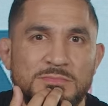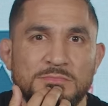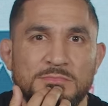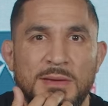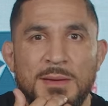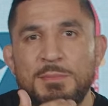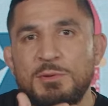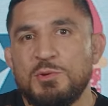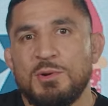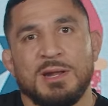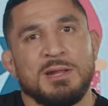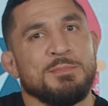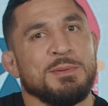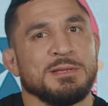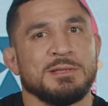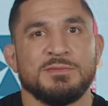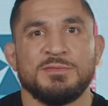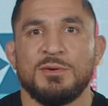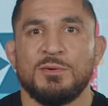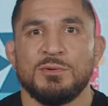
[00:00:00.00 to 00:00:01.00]
Maybe you got to pick
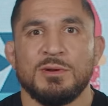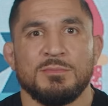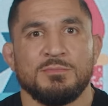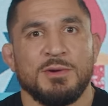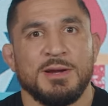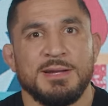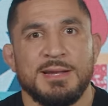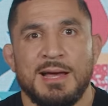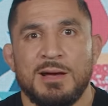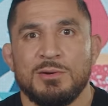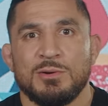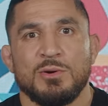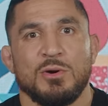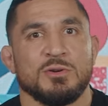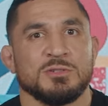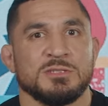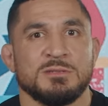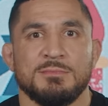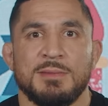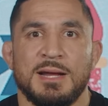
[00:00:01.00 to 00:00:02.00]
the phone up right now and call
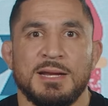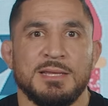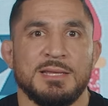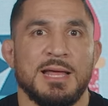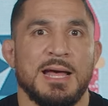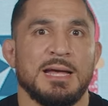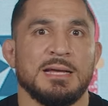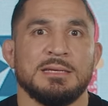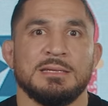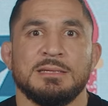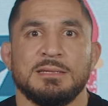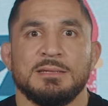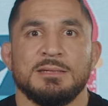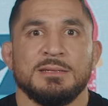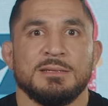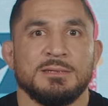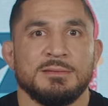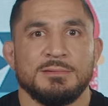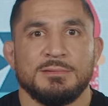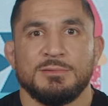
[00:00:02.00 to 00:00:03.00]
somebody that
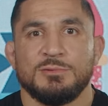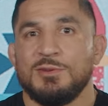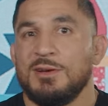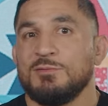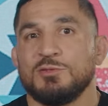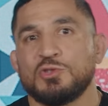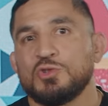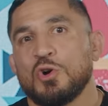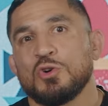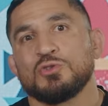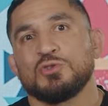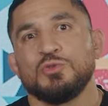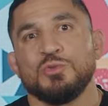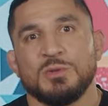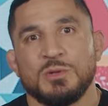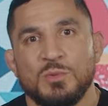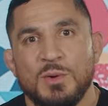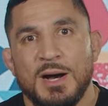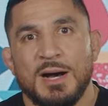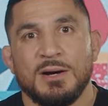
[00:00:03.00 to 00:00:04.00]
you haven't talked to in
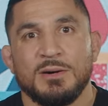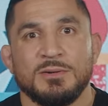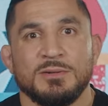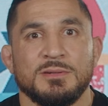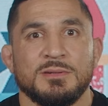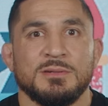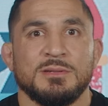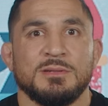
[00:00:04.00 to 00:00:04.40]
a while.